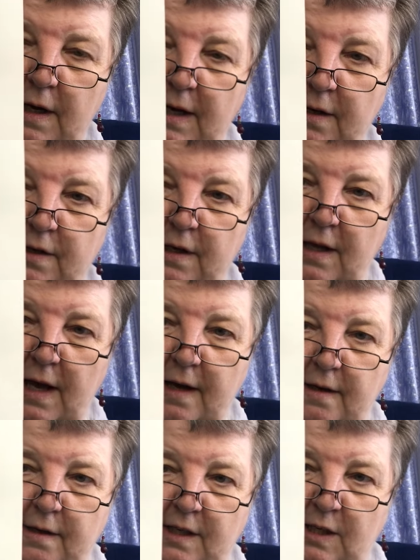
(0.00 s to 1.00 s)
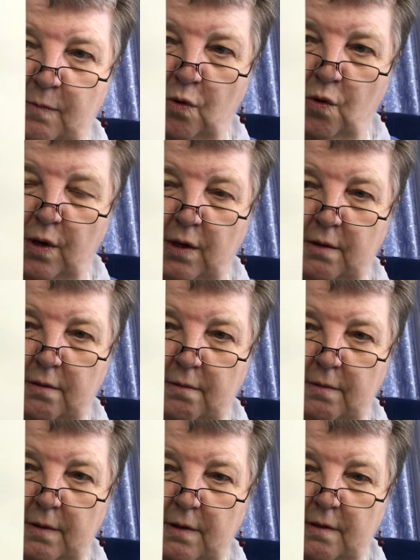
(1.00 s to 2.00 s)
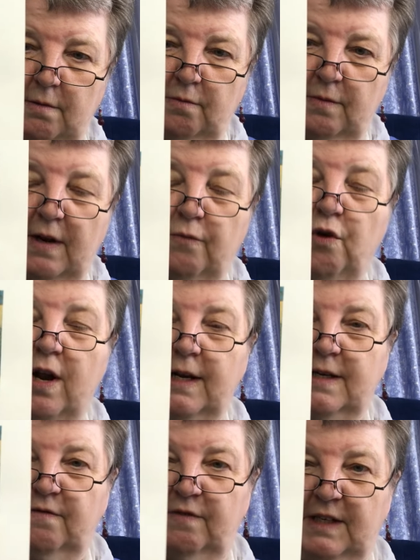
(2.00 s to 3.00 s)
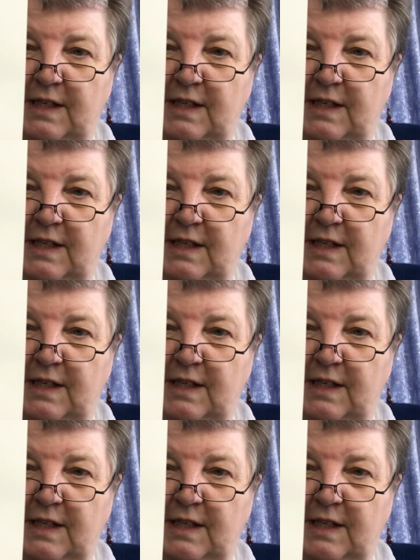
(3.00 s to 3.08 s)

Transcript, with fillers: into that small, relatively